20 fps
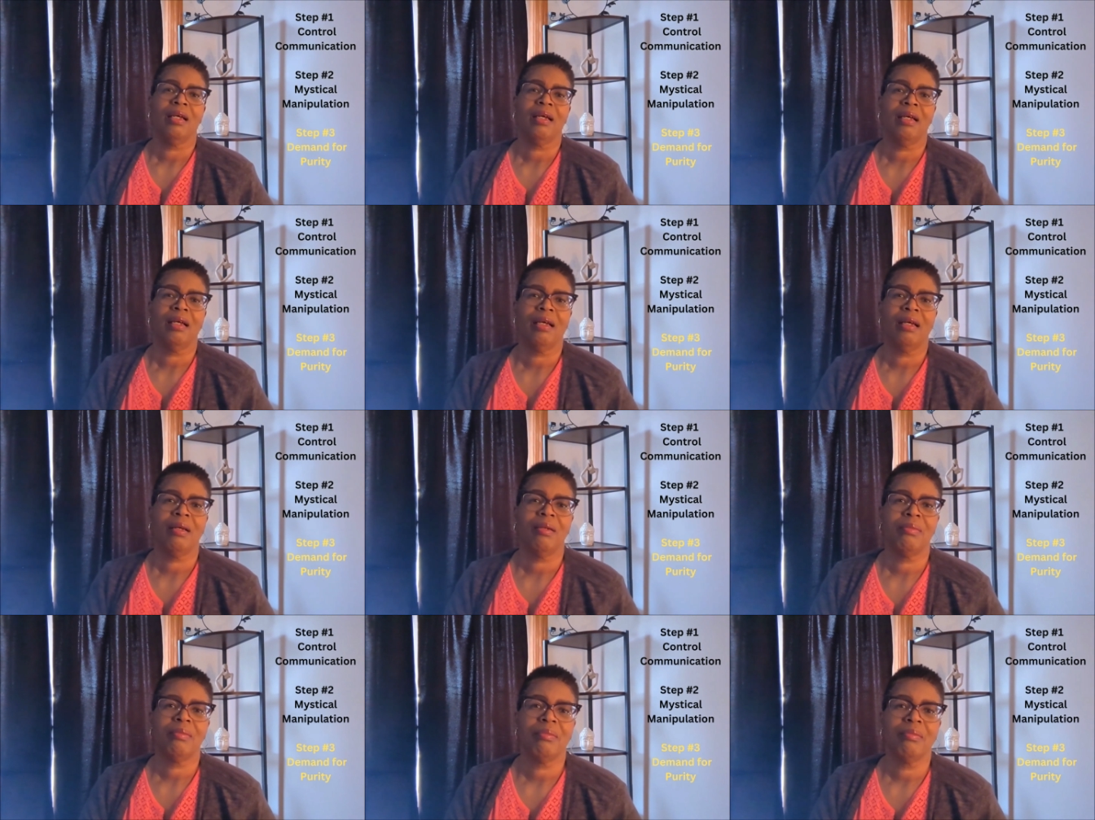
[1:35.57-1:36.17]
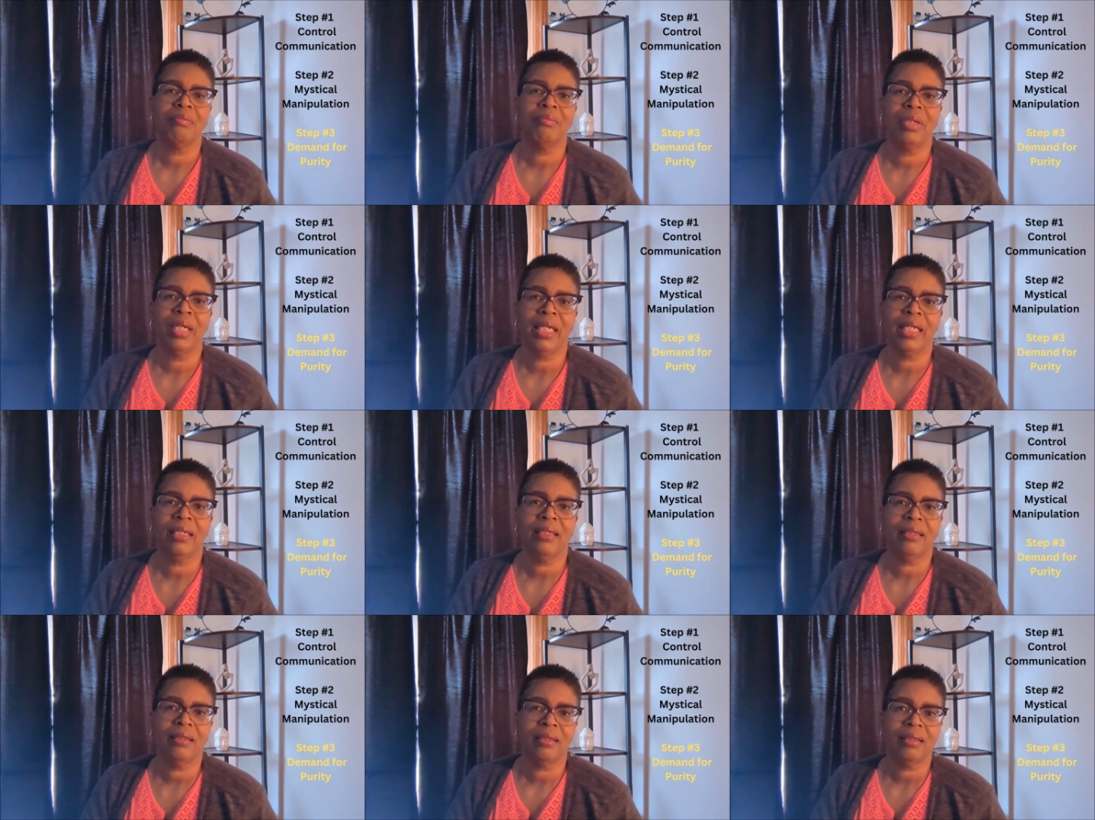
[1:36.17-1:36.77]

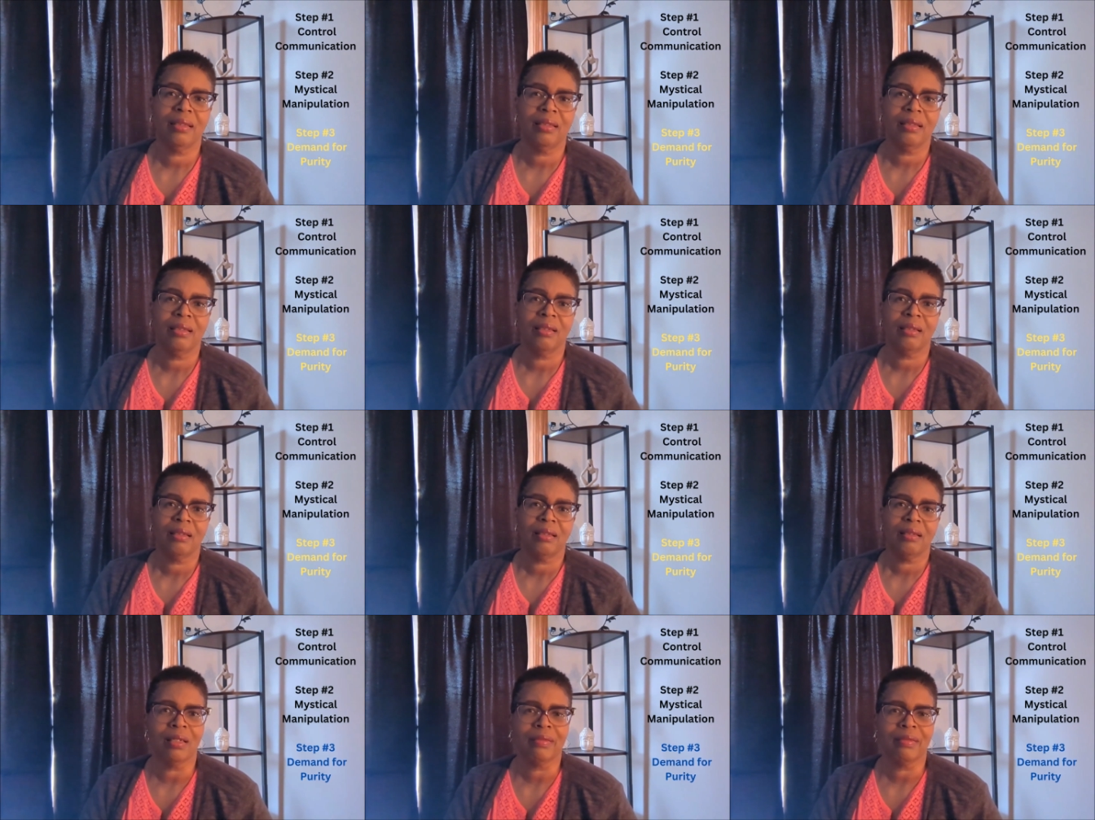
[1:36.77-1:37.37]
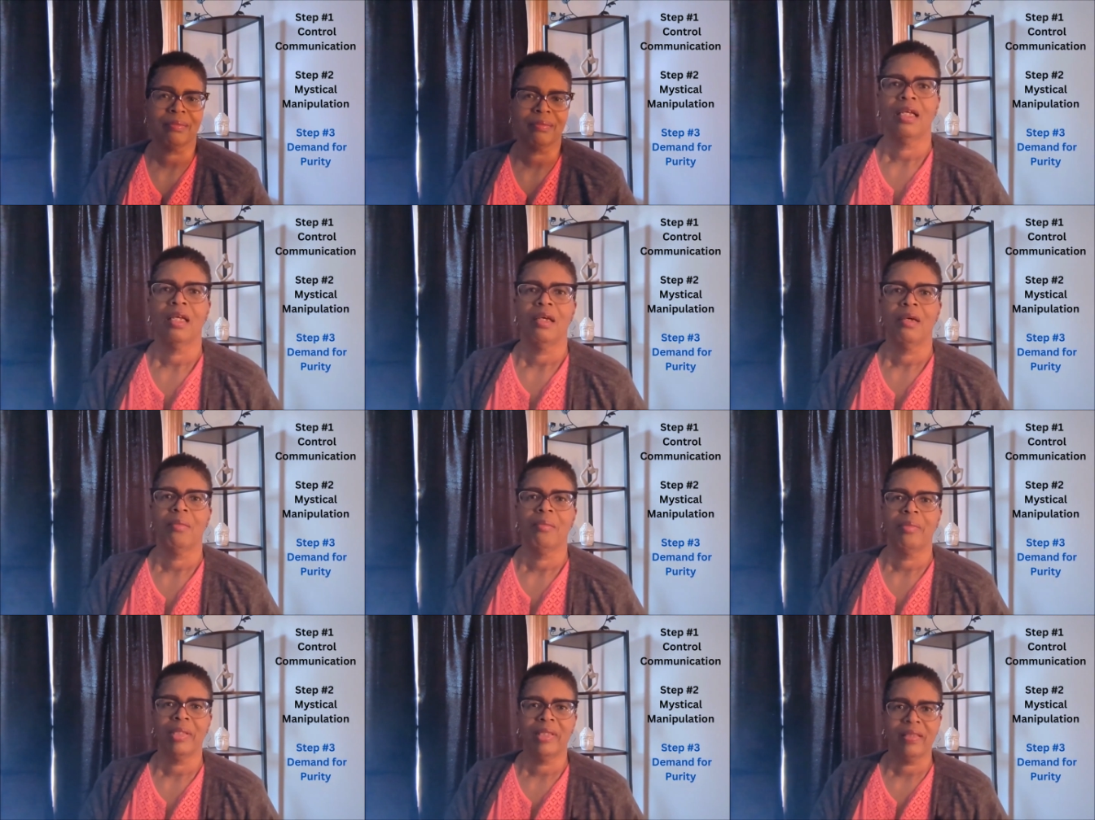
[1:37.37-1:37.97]
But
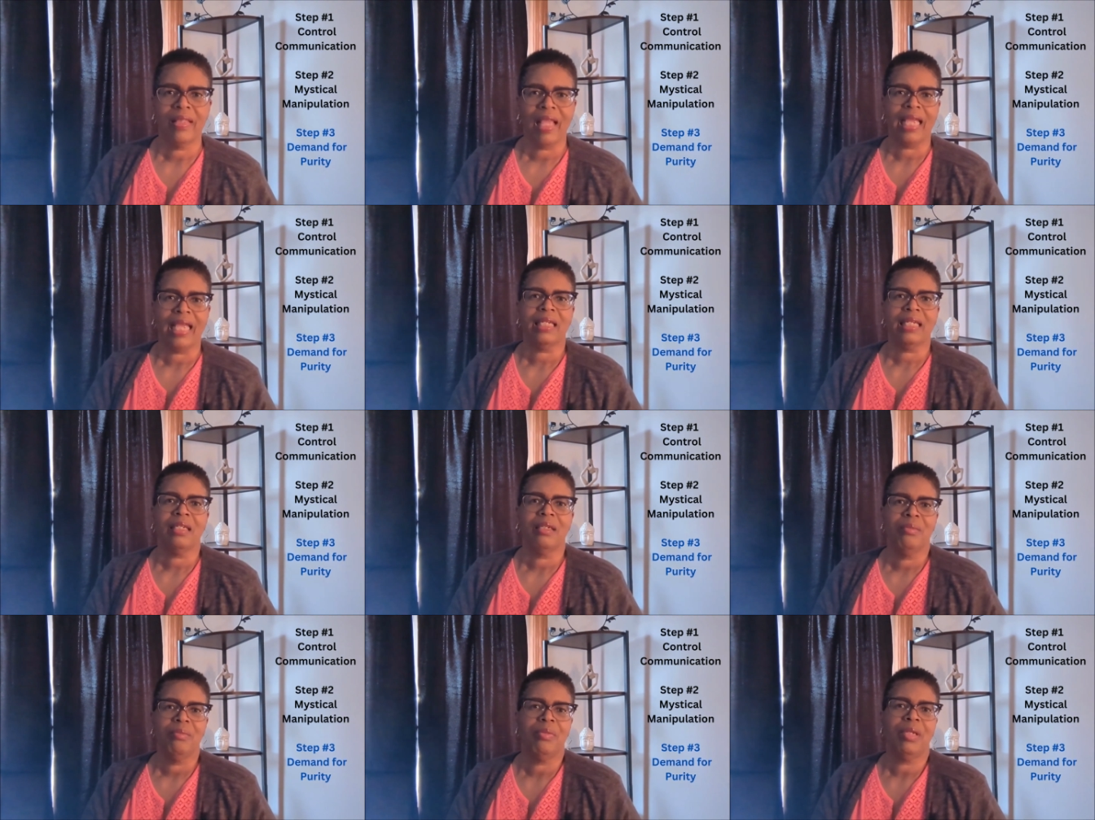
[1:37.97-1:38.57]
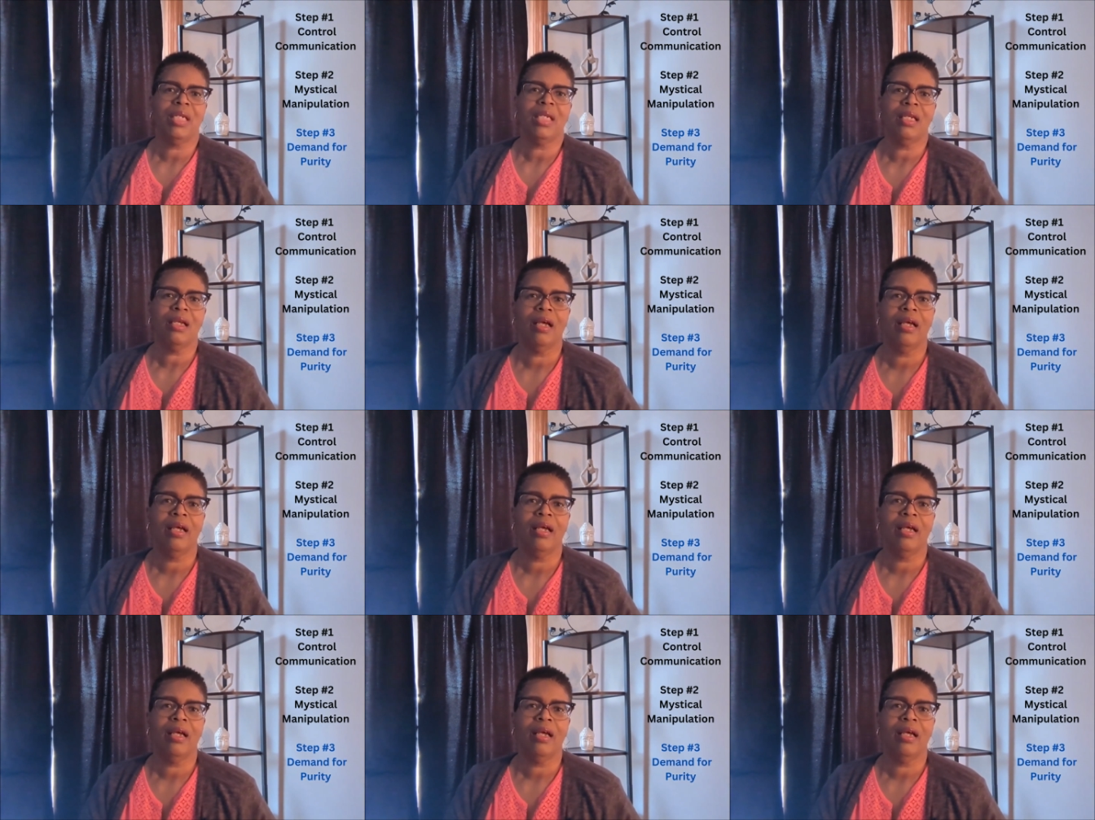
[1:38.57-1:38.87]
that can be